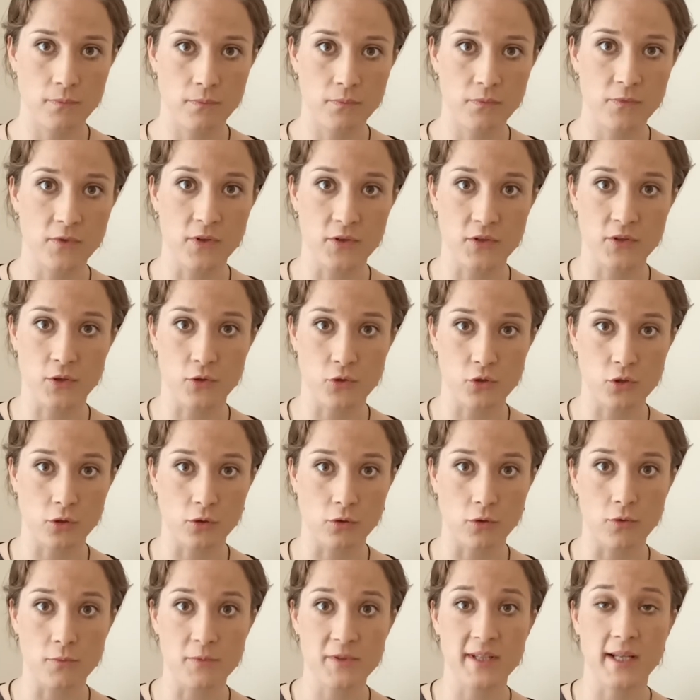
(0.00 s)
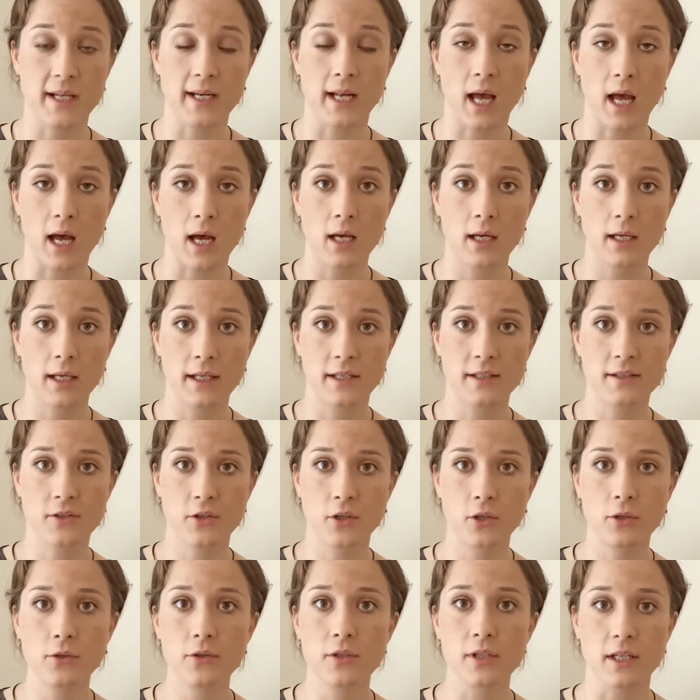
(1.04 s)
the social groups that are
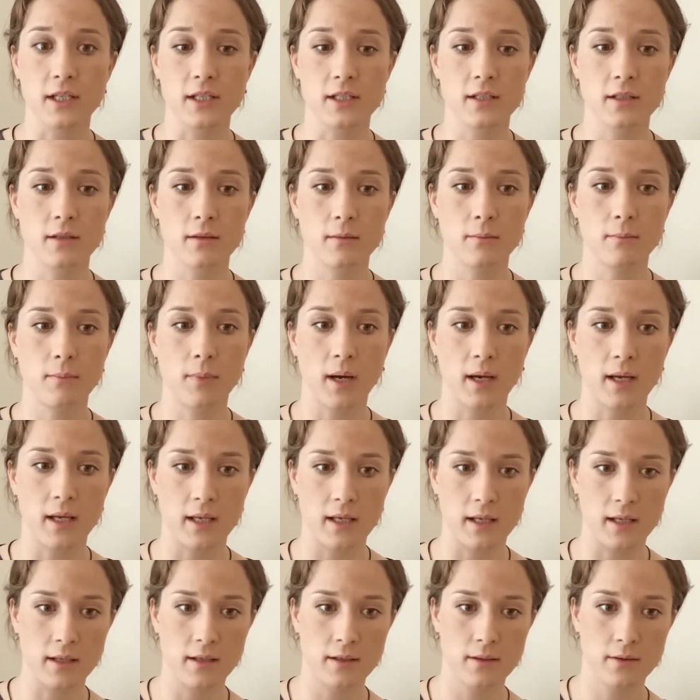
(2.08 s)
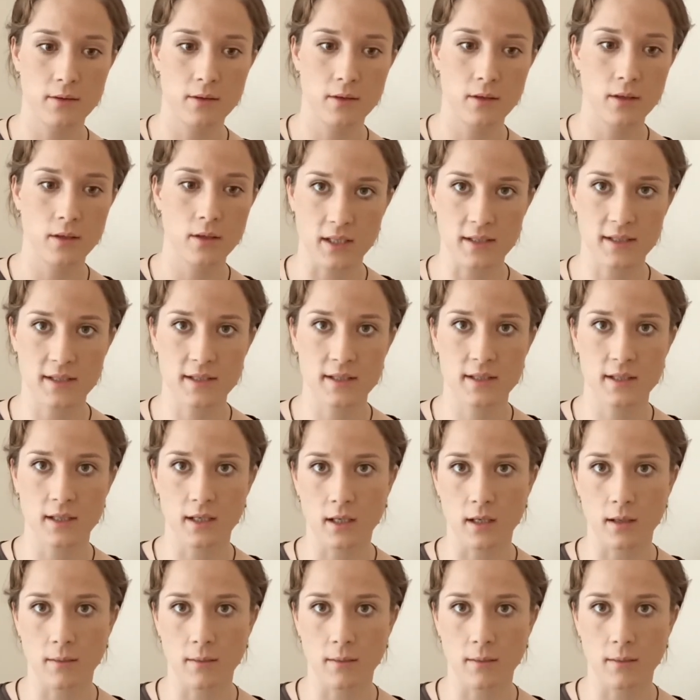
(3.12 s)
excluded by these